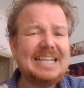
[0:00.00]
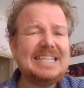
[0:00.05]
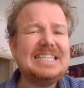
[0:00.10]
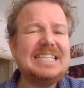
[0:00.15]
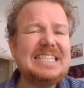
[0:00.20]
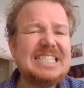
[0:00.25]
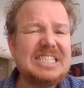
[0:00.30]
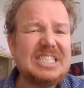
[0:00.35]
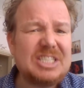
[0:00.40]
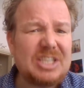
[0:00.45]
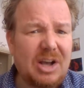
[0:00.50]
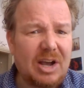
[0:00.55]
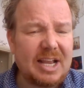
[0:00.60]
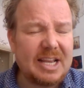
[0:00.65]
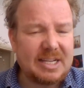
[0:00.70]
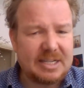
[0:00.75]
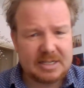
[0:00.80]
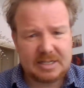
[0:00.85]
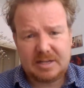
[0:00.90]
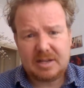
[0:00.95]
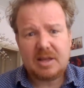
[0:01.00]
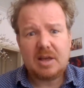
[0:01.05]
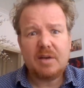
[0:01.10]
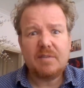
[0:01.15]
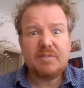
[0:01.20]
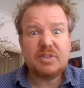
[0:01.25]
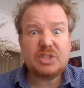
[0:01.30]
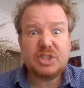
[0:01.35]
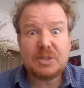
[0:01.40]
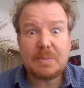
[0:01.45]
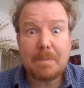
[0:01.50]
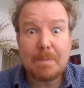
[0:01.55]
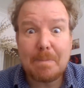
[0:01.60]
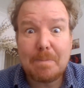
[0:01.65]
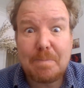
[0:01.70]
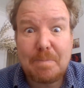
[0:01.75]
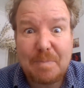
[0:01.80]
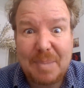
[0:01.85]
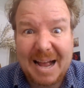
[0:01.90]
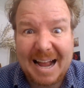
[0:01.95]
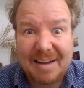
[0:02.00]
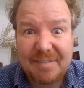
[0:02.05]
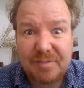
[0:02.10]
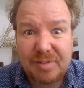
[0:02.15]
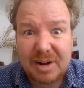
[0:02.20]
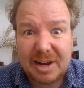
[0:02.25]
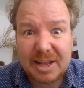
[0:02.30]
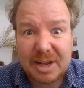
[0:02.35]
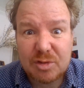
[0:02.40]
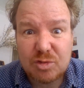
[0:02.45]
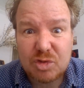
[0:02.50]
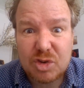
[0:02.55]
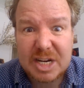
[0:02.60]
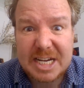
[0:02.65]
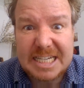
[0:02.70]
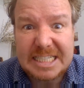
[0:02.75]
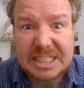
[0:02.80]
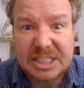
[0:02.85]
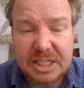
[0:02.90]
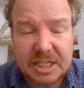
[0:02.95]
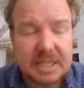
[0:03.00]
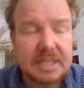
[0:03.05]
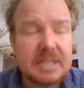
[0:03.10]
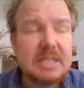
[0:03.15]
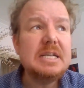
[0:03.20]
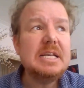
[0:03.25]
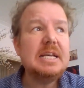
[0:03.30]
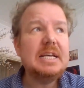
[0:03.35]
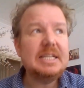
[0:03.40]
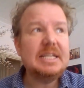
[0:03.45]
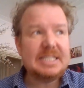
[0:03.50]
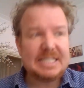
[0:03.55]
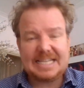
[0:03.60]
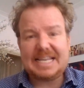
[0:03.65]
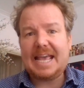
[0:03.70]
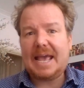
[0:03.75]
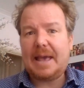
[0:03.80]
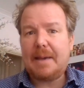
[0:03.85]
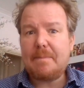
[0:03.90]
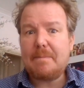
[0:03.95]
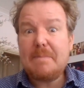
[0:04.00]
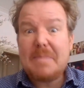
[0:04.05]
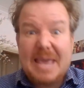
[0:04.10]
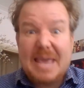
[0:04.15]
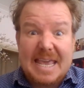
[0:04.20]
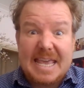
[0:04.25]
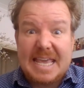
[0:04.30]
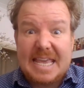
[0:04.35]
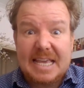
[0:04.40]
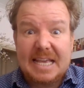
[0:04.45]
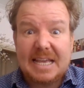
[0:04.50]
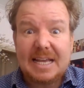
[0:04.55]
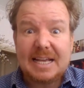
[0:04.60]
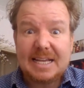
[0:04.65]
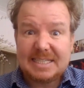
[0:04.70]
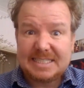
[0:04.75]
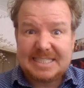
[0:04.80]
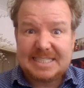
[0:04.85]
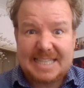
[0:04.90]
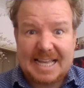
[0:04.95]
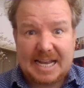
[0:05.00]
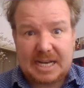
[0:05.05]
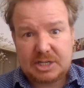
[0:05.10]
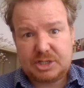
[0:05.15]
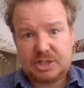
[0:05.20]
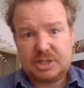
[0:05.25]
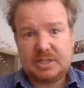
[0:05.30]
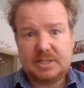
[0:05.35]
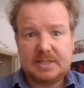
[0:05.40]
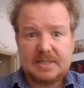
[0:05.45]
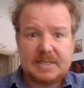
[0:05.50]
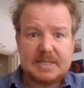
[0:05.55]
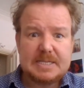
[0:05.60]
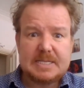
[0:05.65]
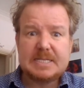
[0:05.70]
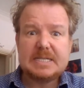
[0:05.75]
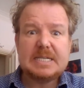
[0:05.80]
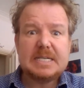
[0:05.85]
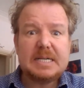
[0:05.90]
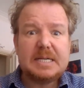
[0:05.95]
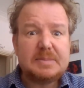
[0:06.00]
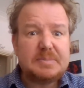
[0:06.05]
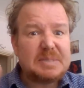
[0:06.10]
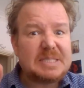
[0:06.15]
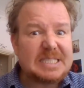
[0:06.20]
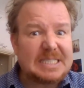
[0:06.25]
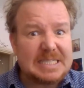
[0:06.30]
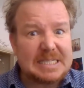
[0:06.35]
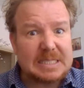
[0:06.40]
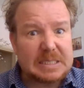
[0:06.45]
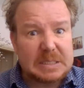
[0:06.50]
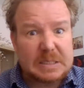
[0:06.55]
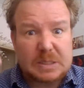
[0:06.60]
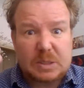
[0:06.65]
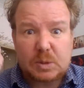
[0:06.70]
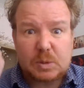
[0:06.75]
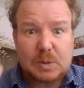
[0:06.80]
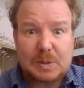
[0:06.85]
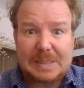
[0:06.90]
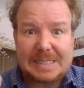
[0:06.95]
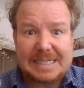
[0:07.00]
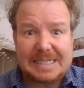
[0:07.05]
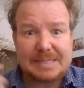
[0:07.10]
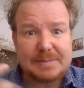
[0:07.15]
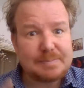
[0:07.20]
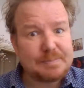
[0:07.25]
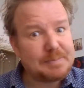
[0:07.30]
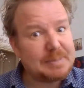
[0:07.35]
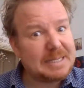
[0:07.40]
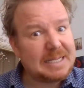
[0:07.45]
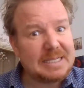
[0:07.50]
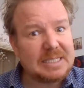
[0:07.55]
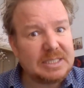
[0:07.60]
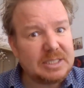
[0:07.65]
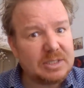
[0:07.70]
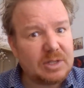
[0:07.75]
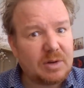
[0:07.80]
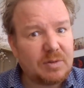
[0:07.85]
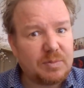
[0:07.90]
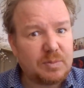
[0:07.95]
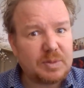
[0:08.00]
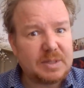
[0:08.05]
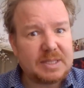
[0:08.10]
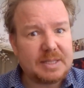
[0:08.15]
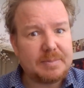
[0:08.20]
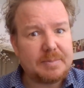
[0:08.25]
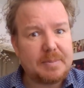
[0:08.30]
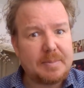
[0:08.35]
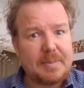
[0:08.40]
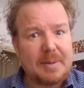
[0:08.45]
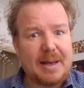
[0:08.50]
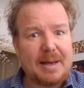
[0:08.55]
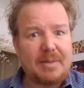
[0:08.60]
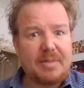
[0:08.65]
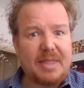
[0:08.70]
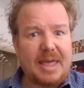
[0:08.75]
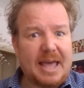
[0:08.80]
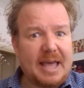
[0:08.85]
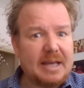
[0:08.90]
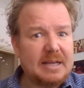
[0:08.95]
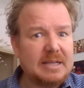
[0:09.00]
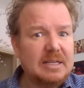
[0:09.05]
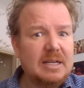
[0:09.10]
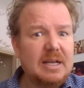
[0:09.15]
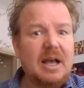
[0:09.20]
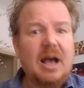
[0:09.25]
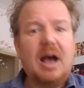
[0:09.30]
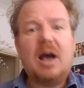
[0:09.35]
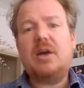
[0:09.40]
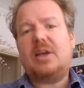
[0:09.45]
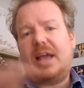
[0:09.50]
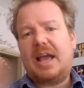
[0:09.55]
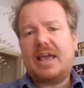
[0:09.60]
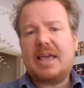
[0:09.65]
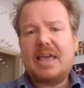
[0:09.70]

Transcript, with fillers: decided, for some baffling reason, to get me sectioned. I'm still quite pissed off with them about that. Okay,